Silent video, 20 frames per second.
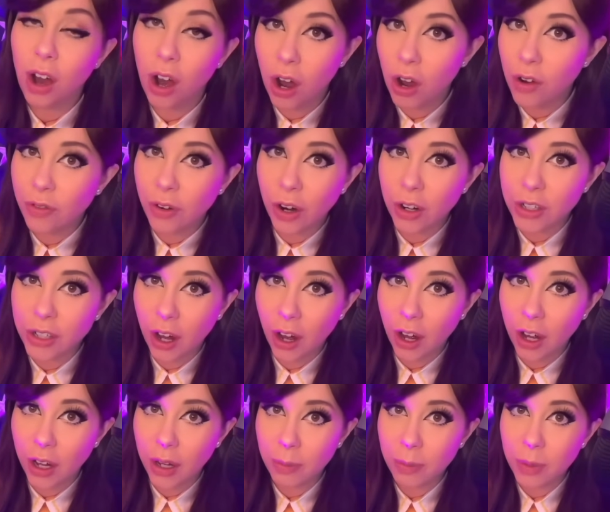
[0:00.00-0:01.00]
of our
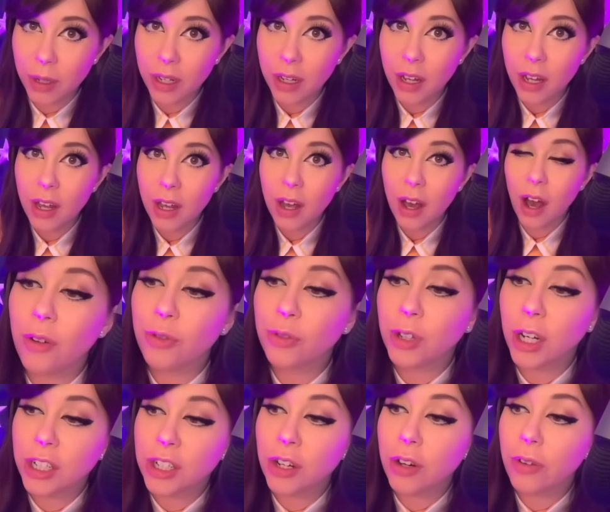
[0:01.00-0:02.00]
time,
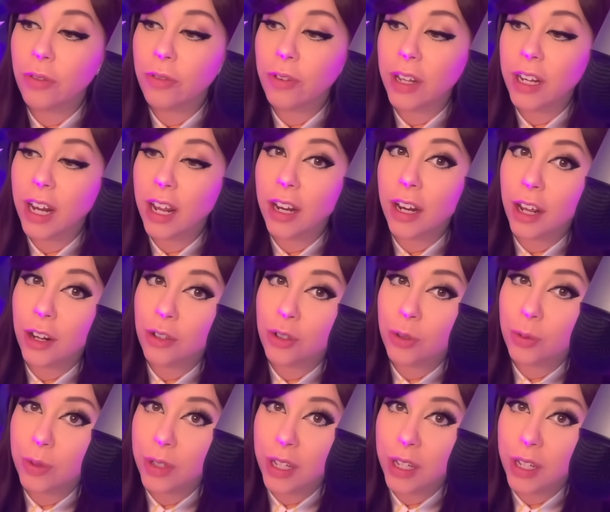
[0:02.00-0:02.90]
Fresh and Fit and Andrew